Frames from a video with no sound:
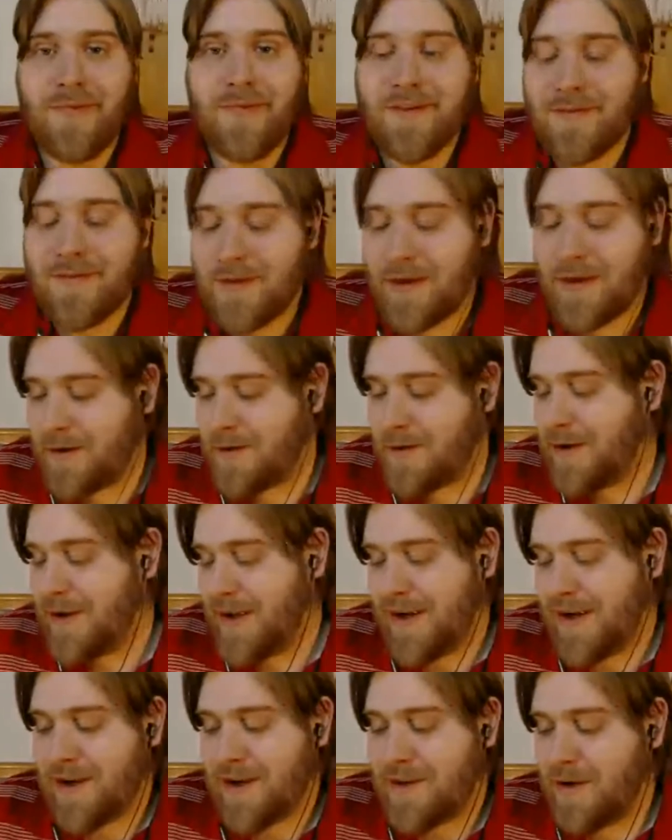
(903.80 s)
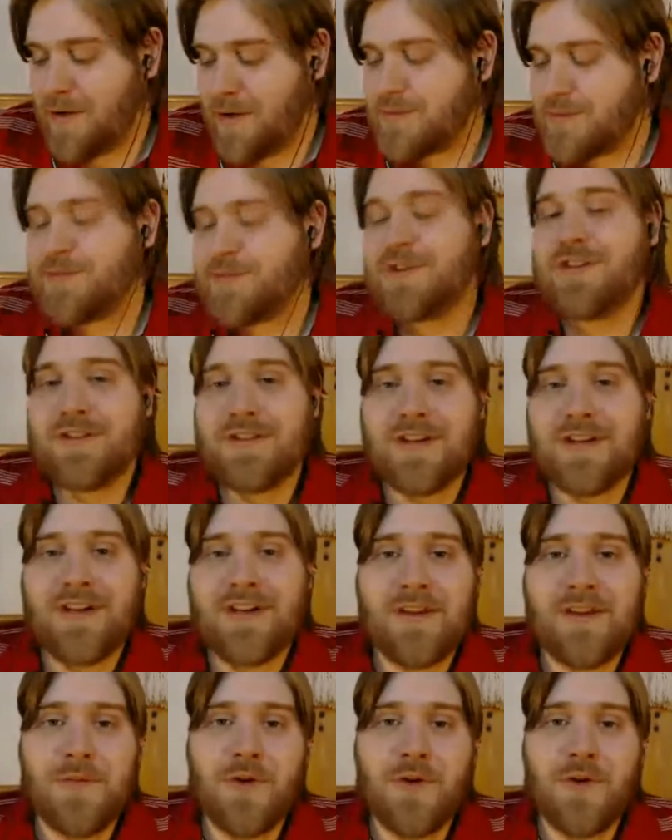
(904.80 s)
So those were
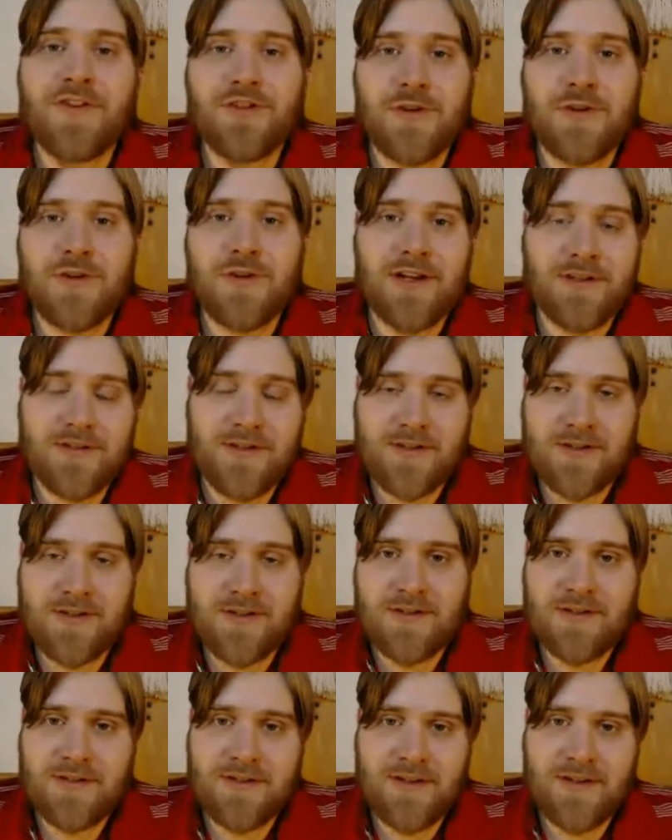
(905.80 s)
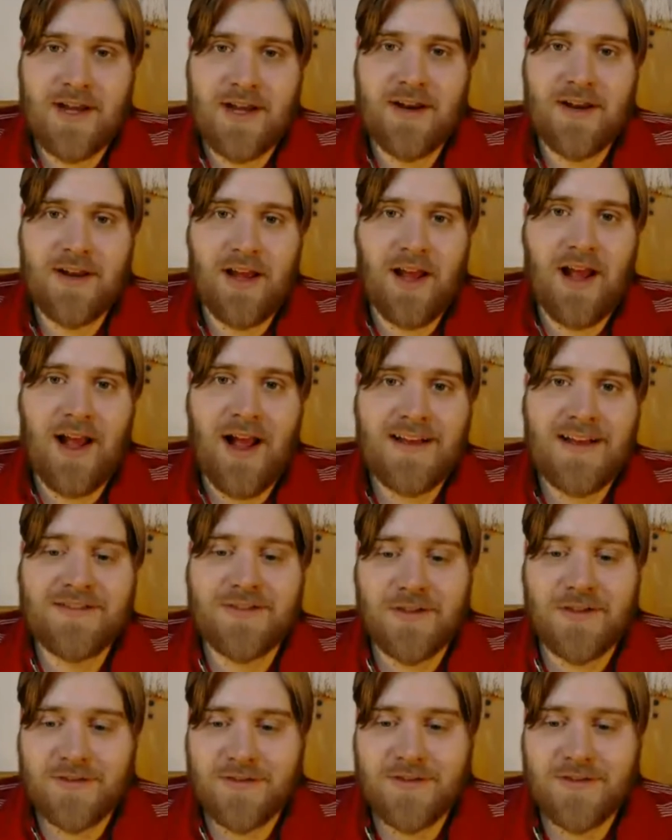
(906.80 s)
the movie trailers that I
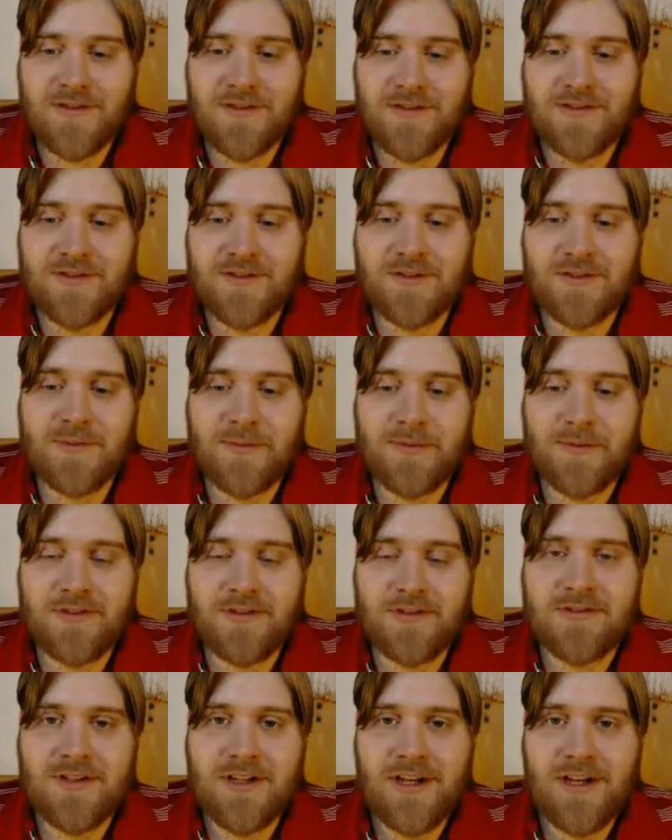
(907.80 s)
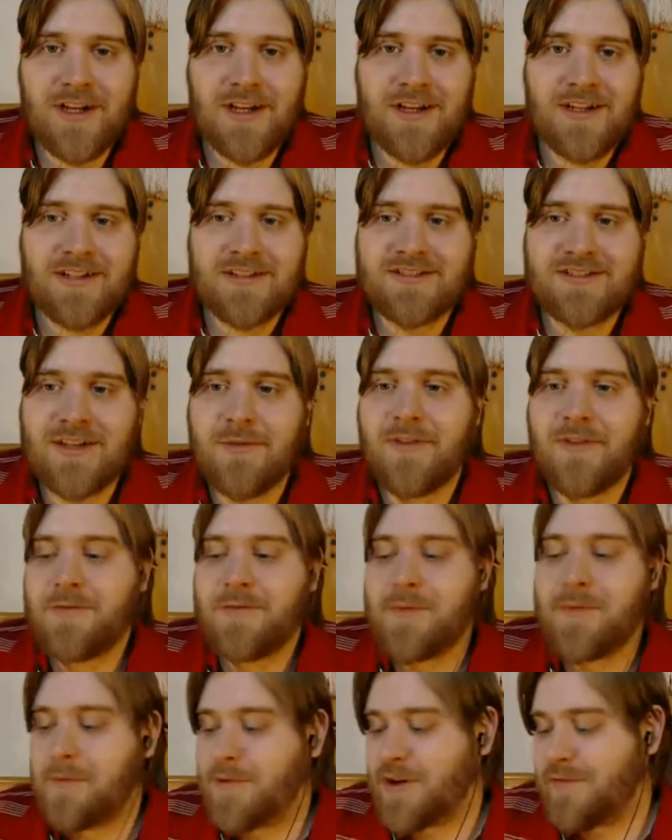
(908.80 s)
saw during the Super Bowl. Some of them
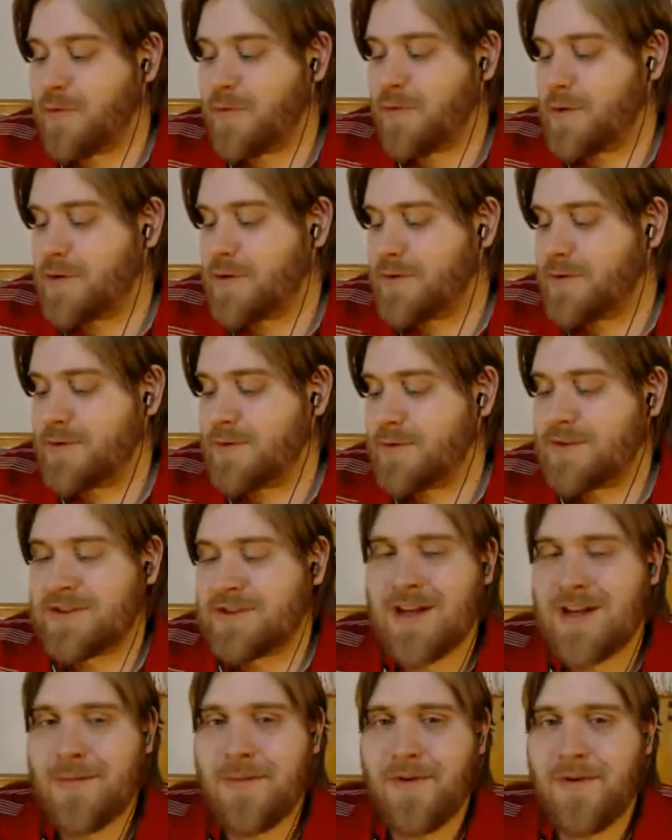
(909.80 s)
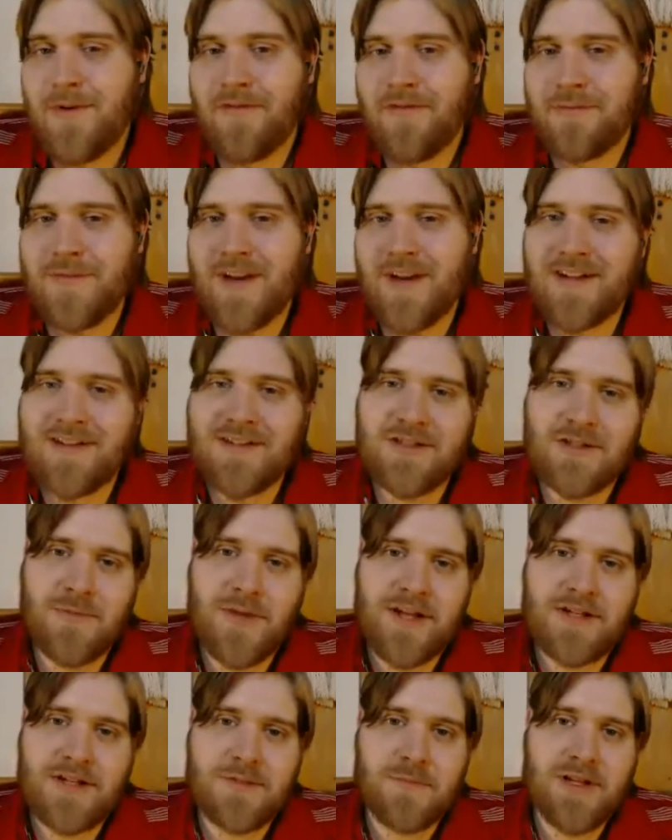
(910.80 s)
I'm looking forward to, some of them not so
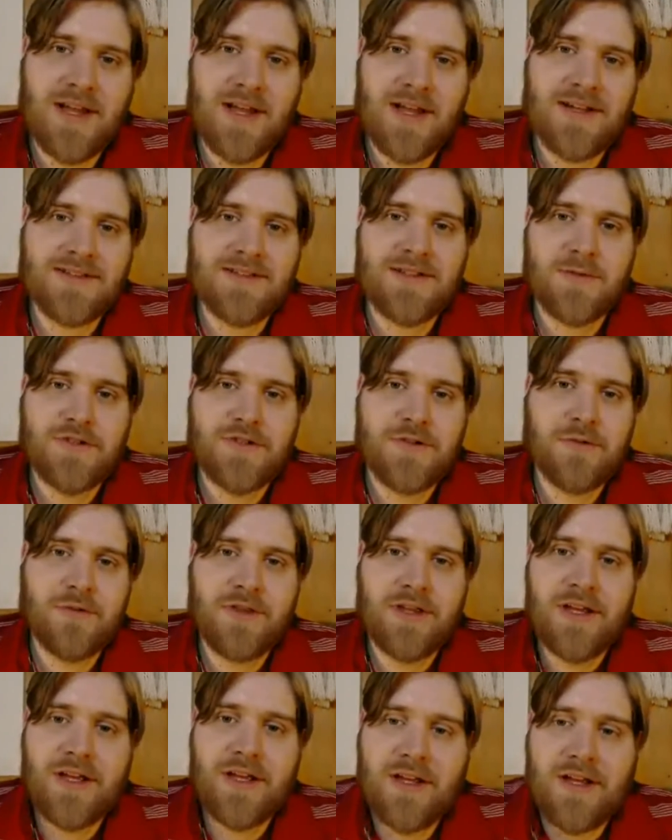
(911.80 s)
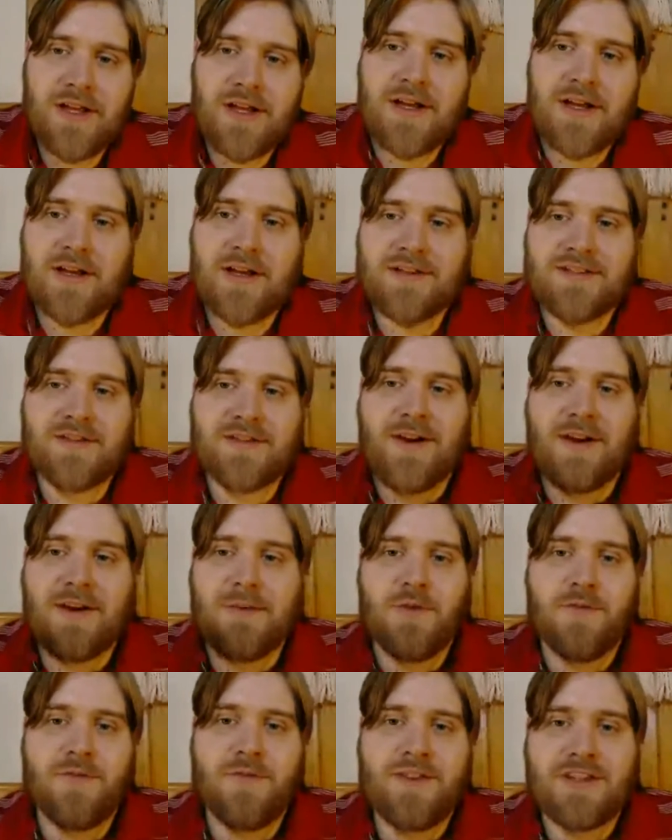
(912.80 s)
much, but let us know what you think. Is there any
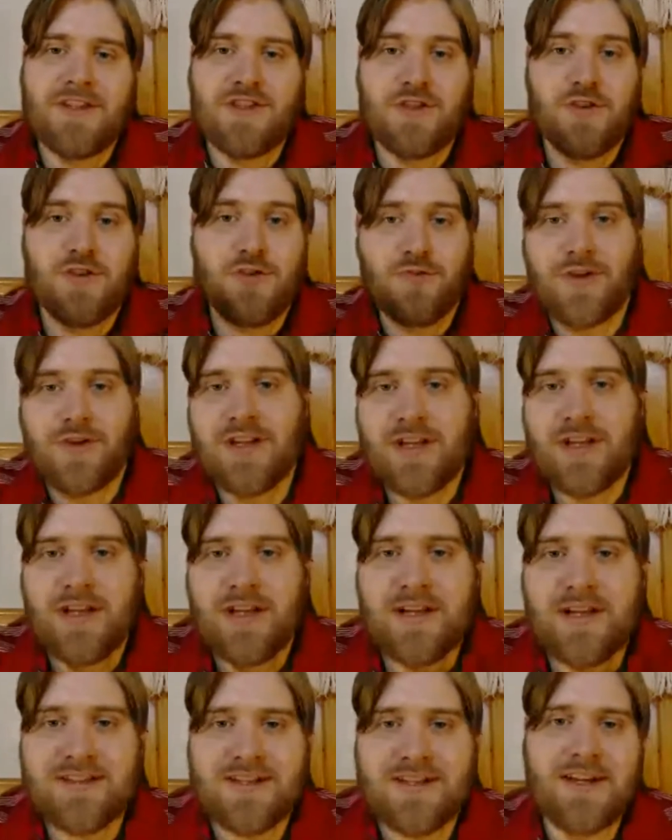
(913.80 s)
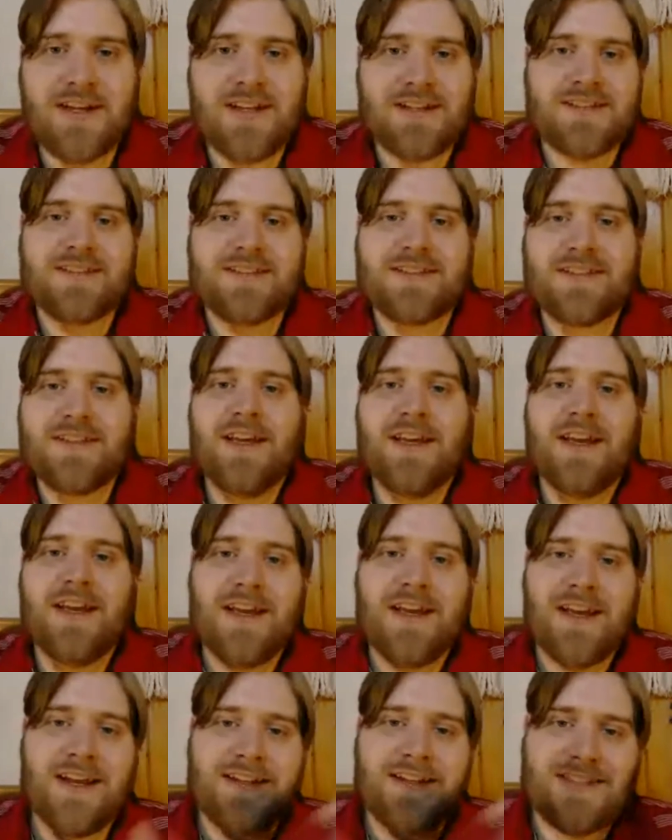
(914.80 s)
movie that you're really excited to see?
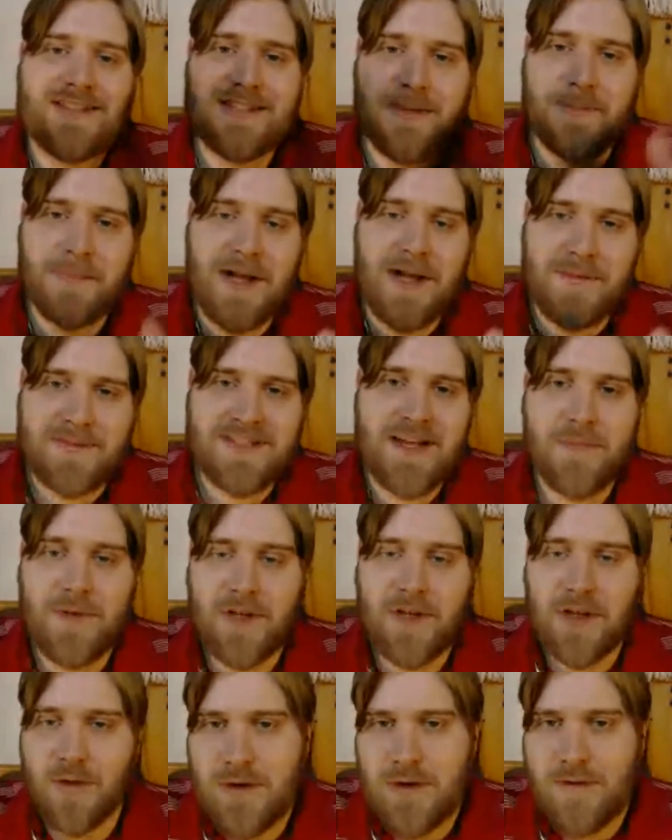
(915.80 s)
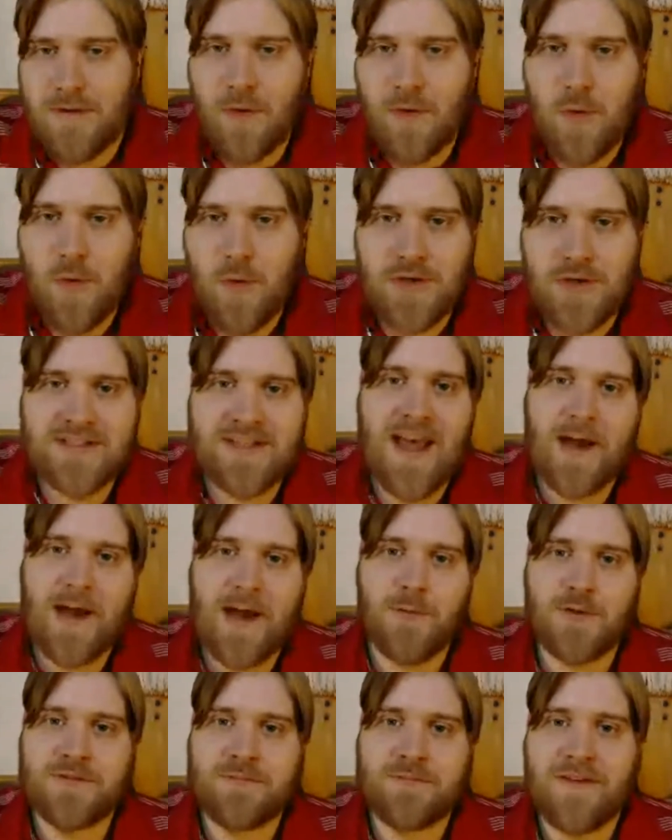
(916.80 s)
Hit us up, comments down below. Of course, at
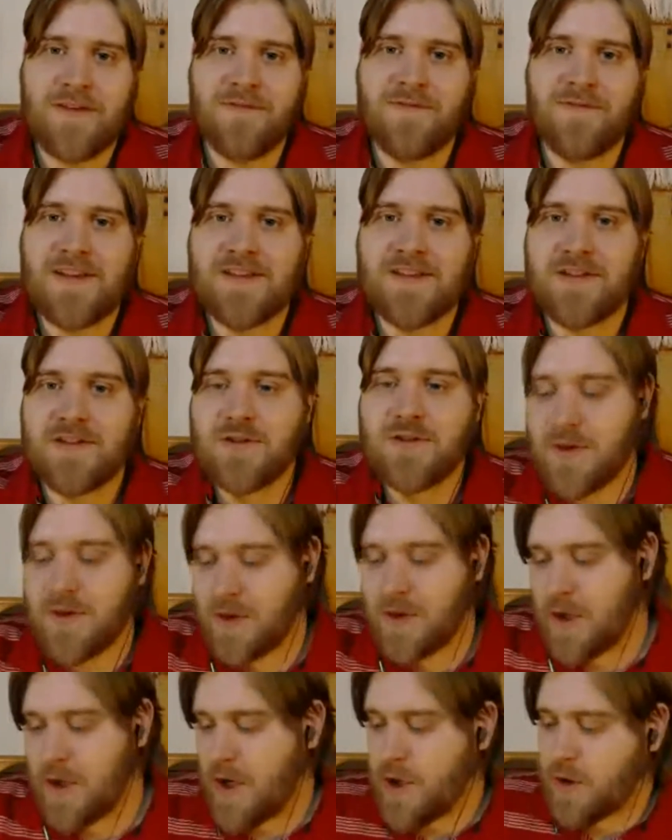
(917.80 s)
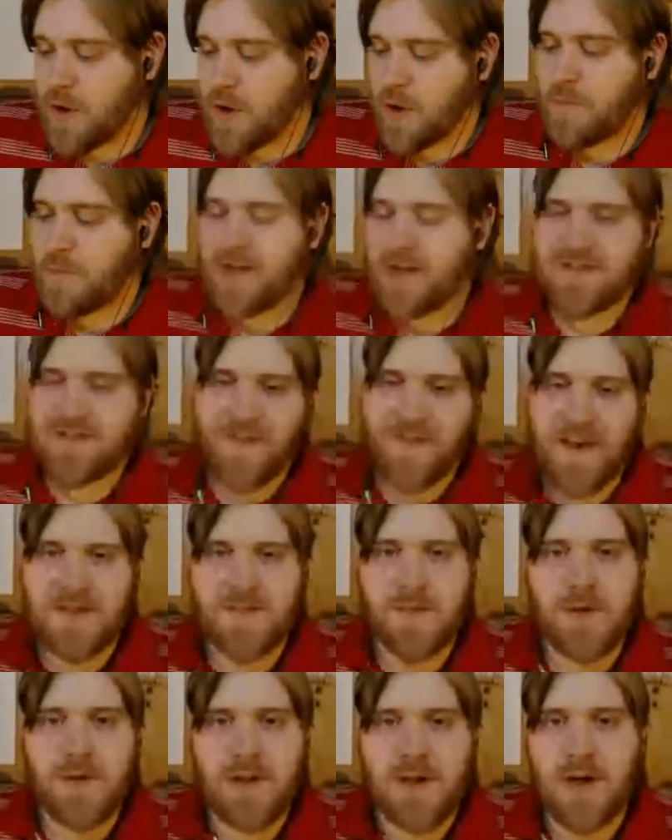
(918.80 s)
Worst of My Face on Twitter. Google Plus and
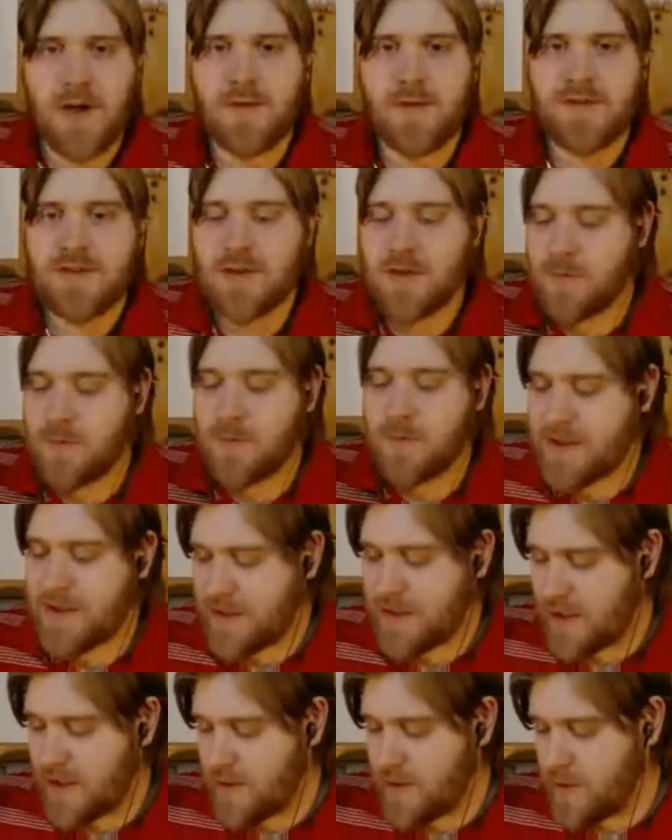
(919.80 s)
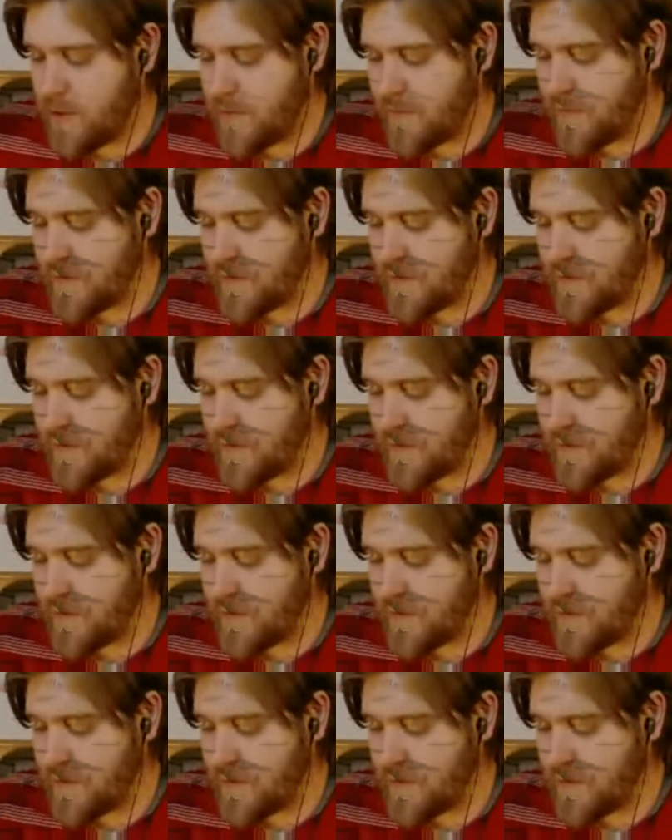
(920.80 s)
Facebook, always good ways of getting hold of